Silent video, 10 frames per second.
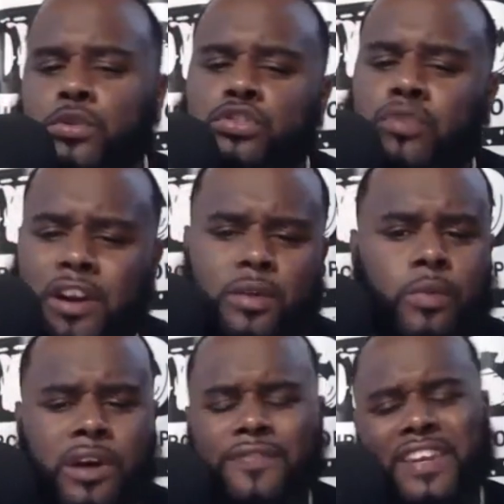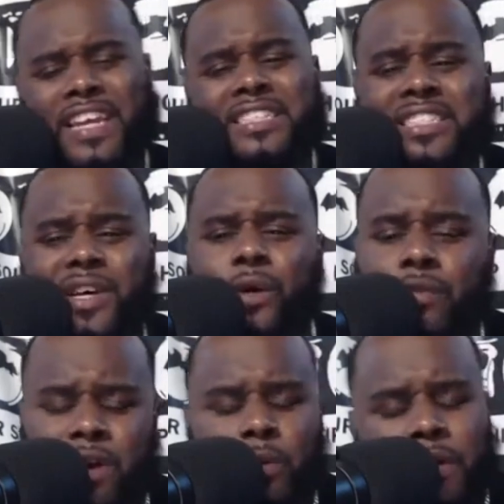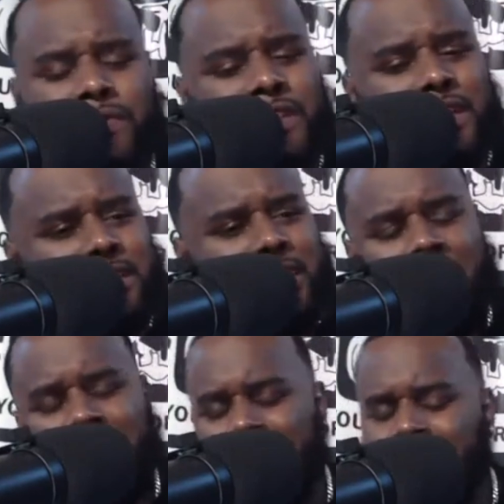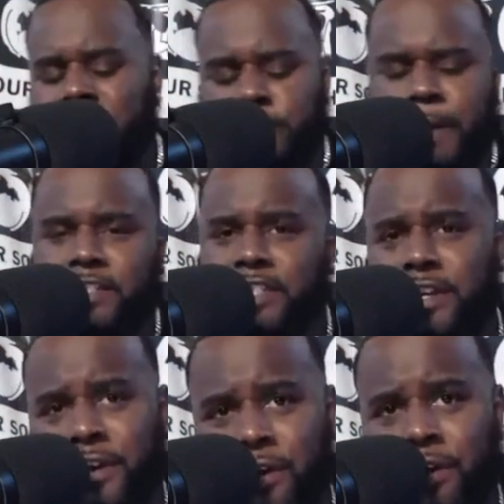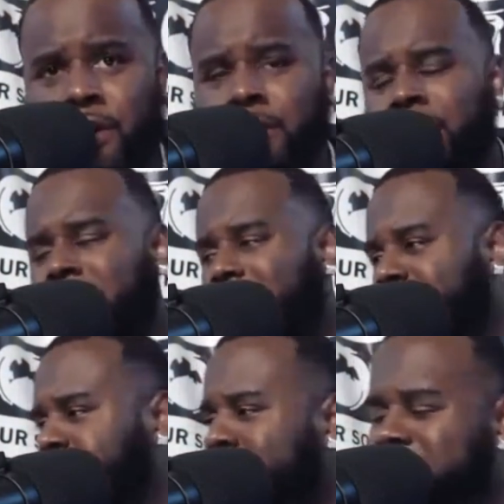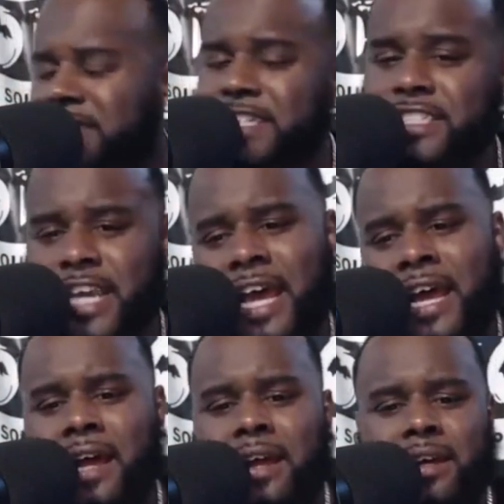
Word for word: was running with and it still run with to this day, especially Irv, especially Ja.